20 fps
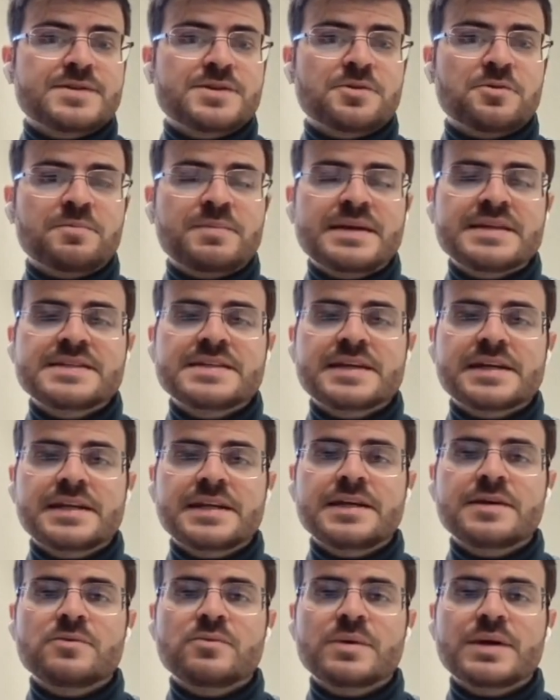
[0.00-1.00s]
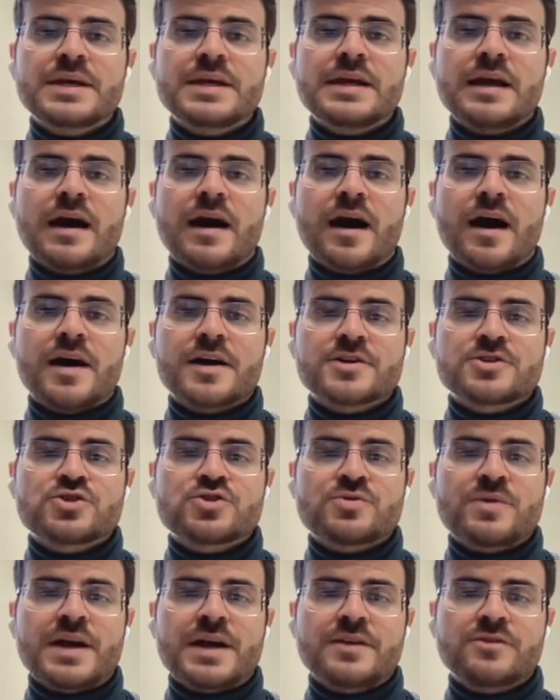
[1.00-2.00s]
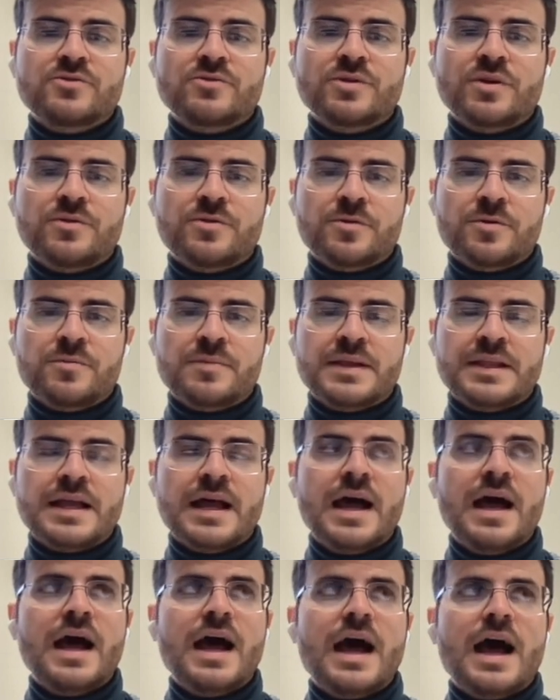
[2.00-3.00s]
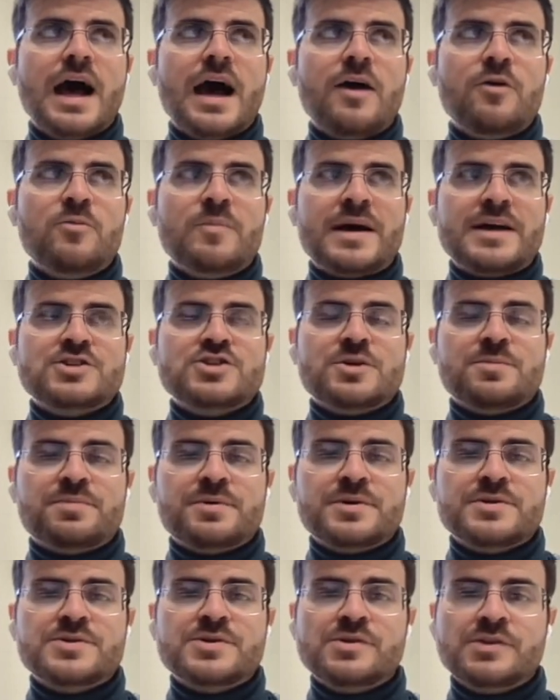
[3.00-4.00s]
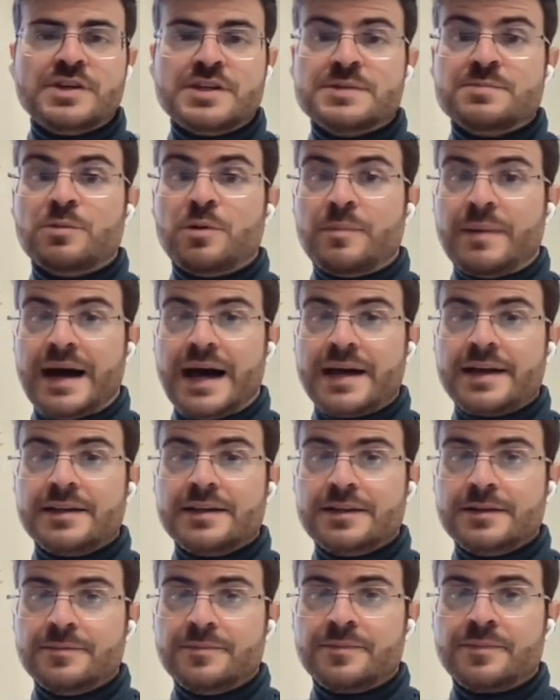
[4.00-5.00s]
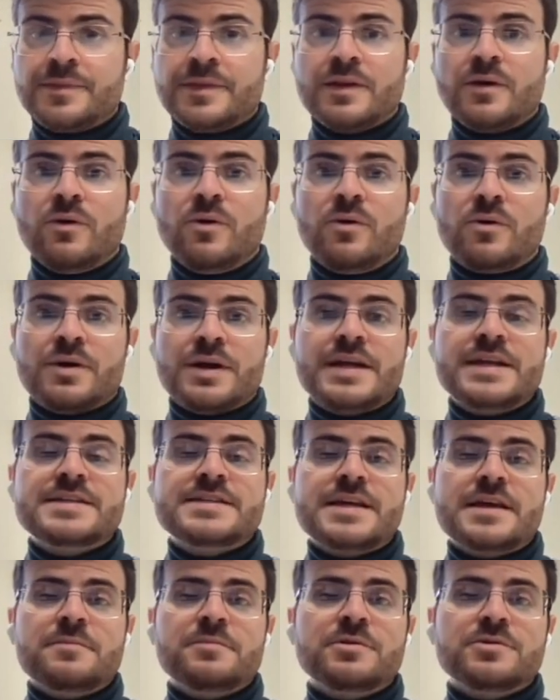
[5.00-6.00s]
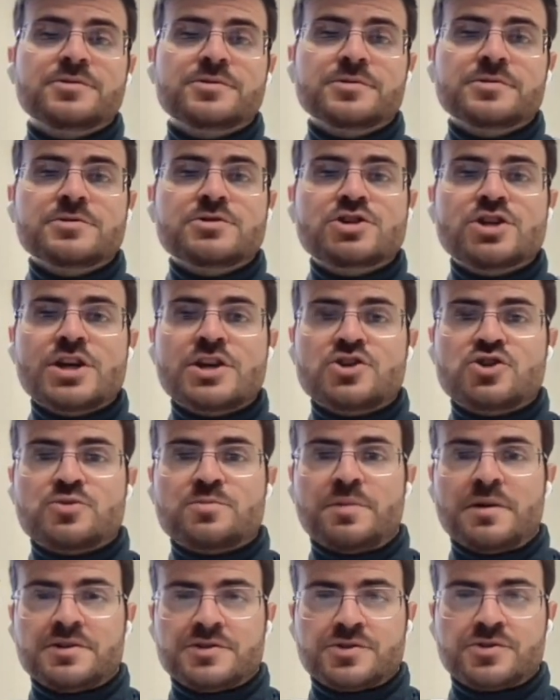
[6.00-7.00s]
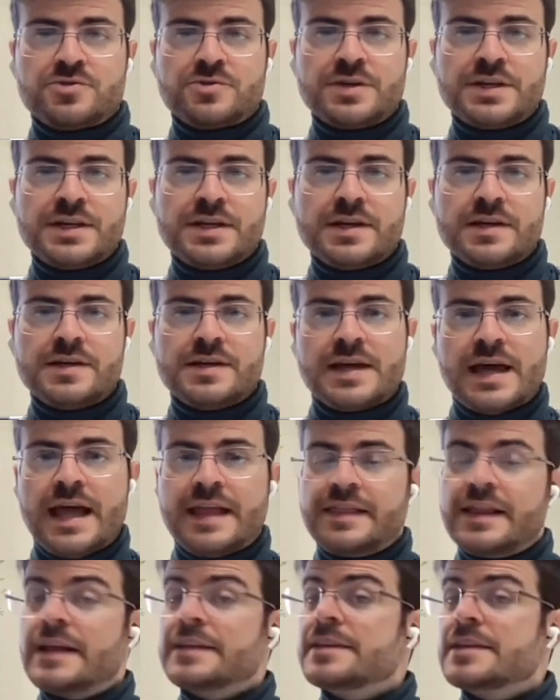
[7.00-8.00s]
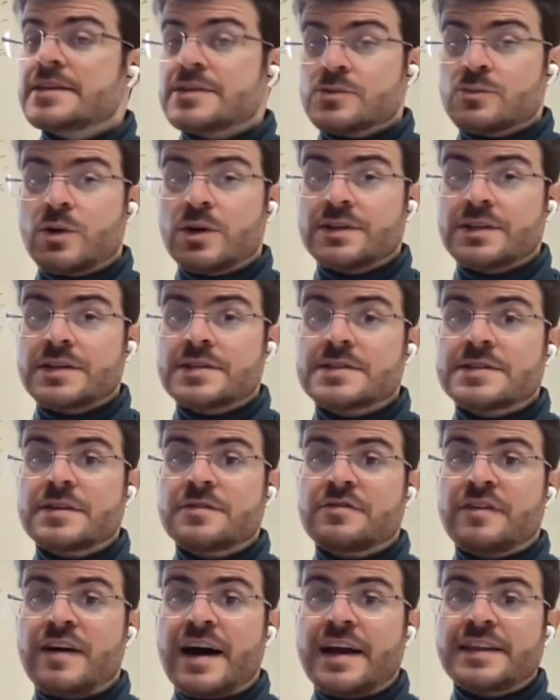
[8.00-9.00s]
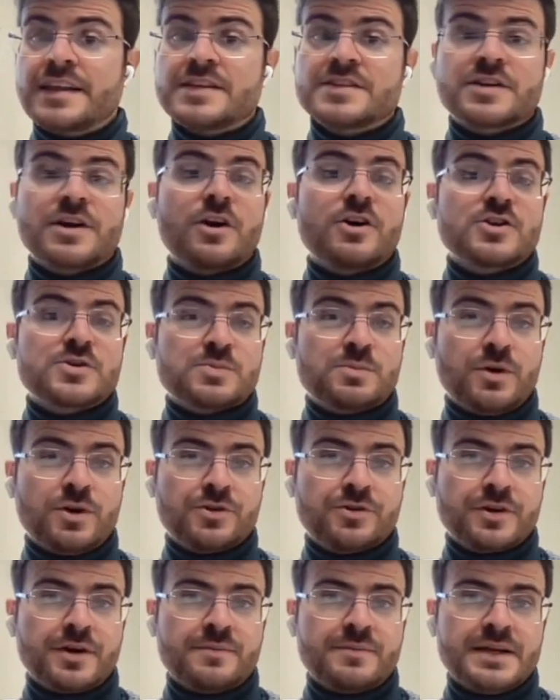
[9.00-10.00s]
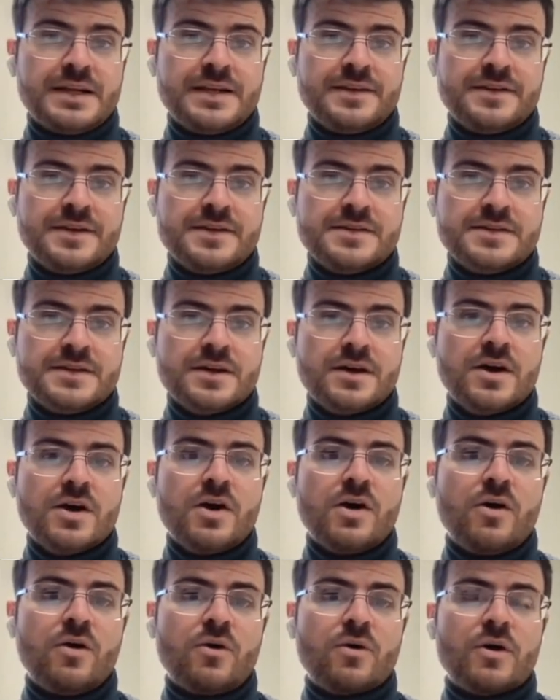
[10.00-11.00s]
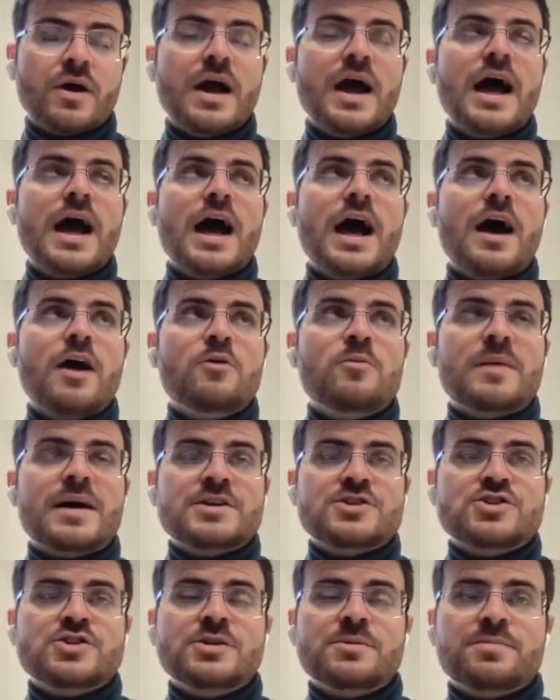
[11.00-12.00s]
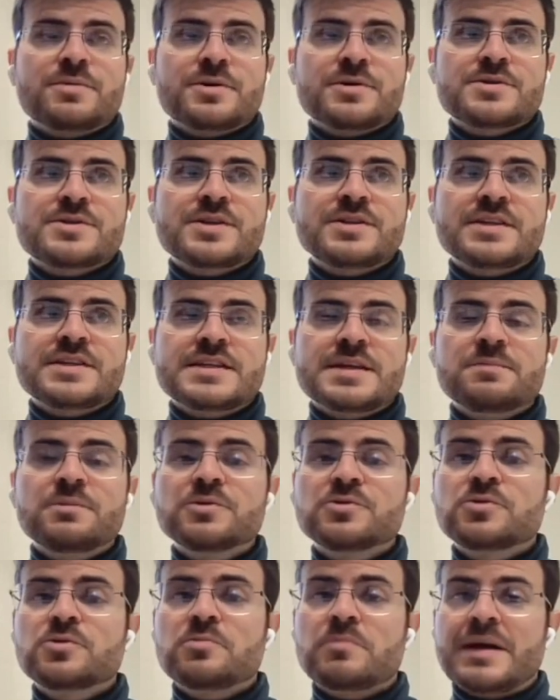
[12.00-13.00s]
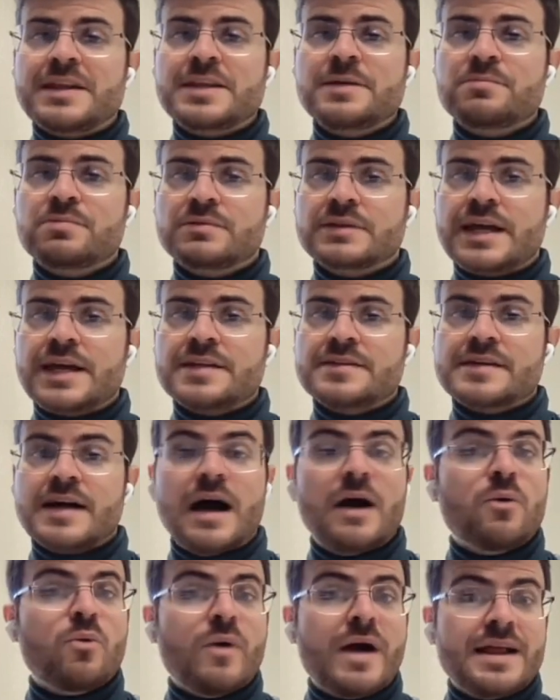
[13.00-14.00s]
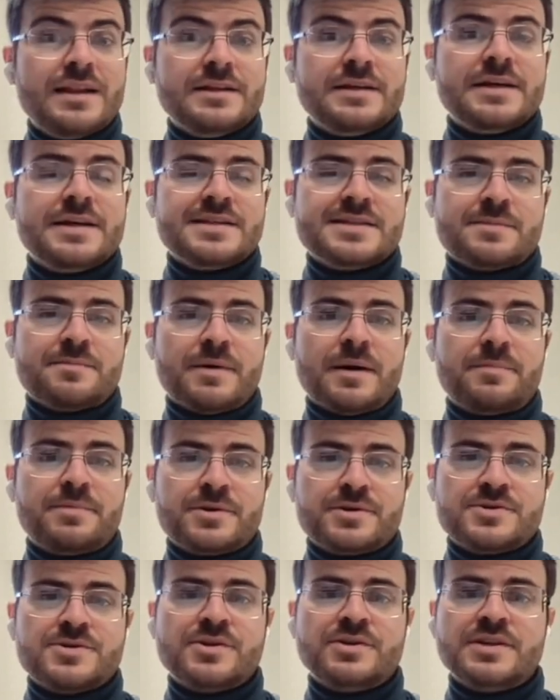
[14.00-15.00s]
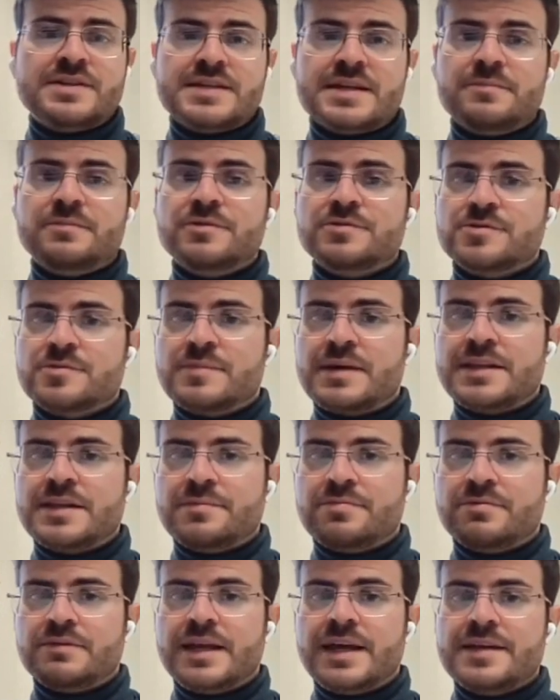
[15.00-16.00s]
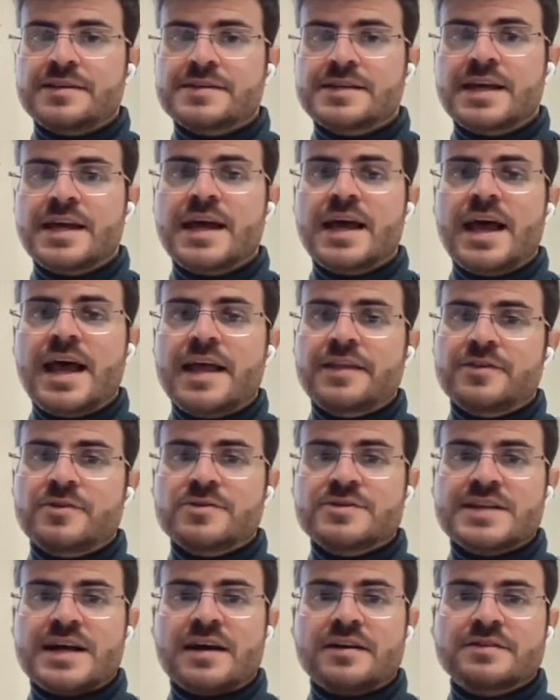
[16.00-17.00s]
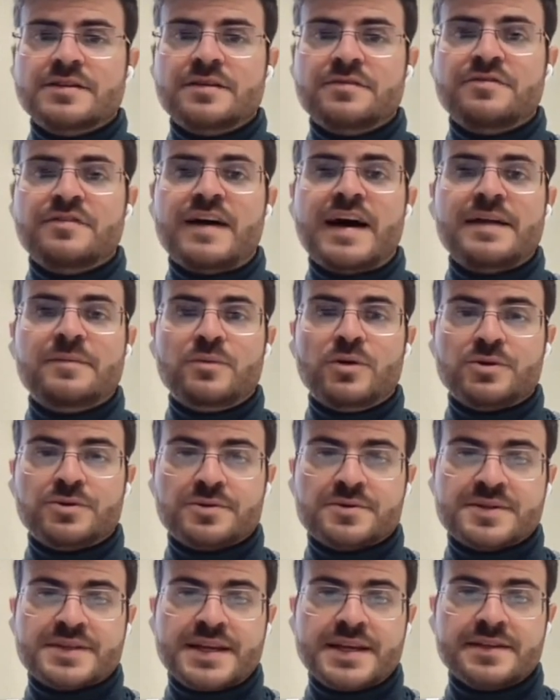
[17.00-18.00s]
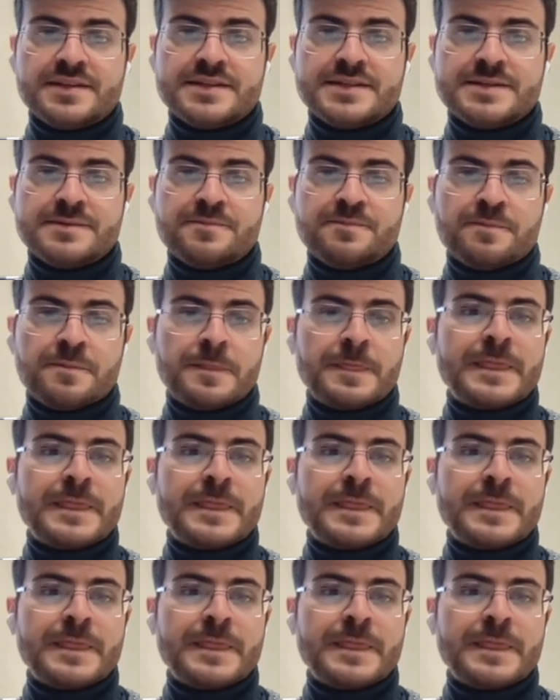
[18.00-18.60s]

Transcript: So basically, we are trying to determine how much a person is mobile or is able to change posturing, and that is what is defined as gross motor abilities, or how much the person is able to manipulate, how well is a person is able to manipulate, and those are the fine motor skills.